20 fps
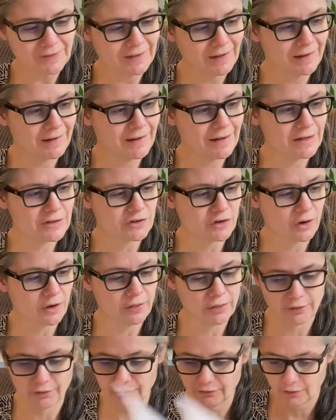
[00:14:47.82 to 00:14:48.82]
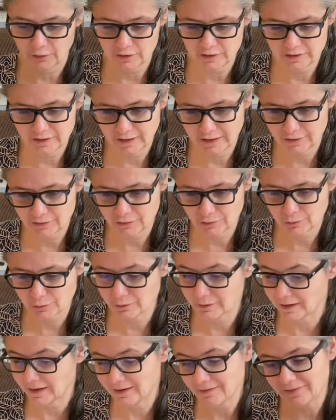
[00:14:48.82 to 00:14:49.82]
is on the first day of school,
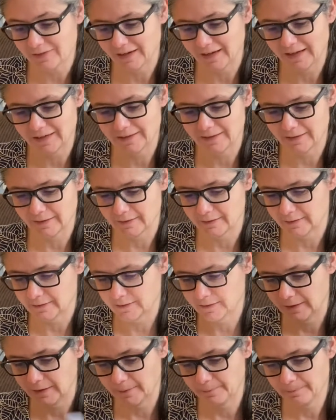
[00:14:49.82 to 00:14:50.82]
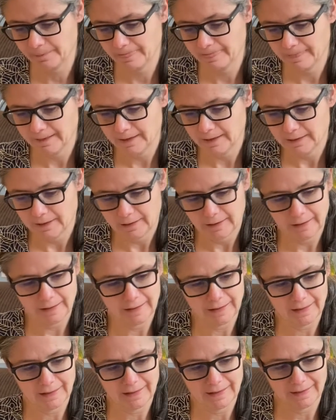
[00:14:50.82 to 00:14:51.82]
and I don't think I did it this year.
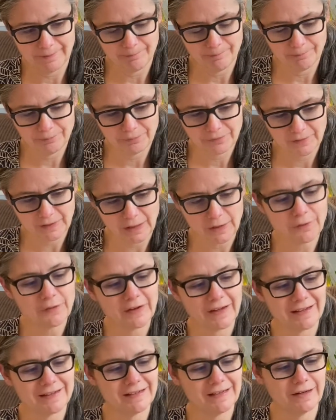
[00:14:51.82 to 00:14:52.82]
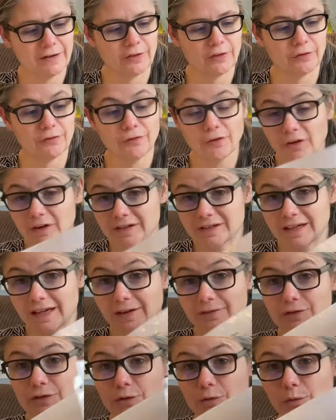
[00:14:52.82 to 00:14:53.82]
Um, I don't think I did. On the first day
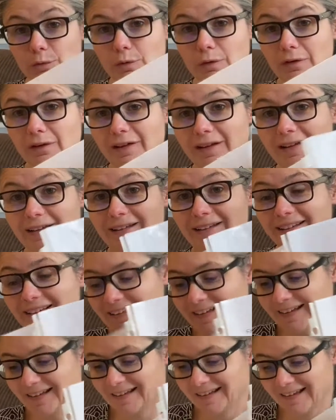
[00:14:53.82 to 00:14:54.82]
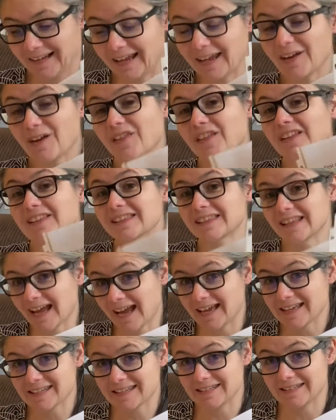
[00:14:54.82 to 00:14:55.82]
of school and on the
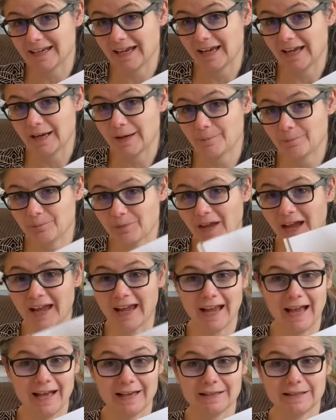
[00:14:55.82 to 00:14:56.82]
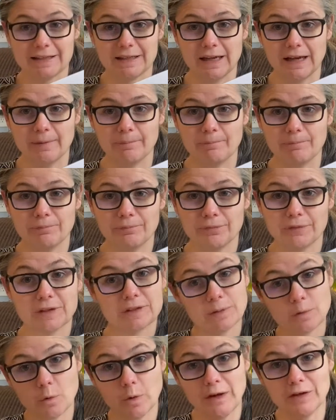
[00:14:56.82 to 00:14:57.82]
last day, I asked them
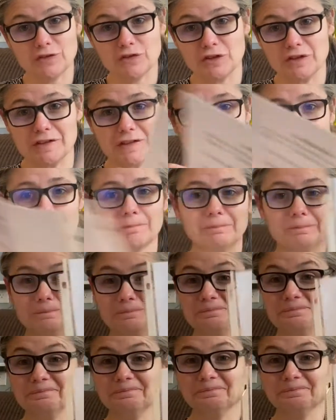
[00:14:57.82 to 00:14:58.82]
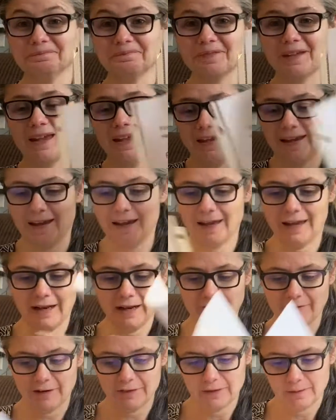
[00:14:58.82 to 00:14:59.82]
some questions and
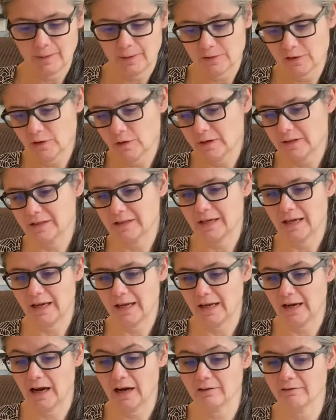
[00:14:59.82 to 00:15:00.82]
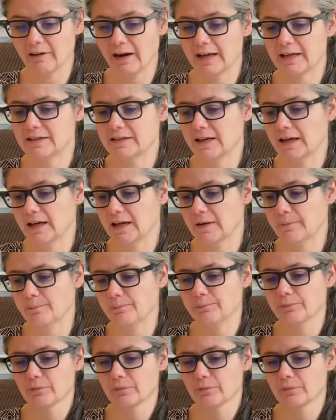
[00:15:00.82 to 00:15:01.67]
I'll write them down. So I'll say, I'll write down,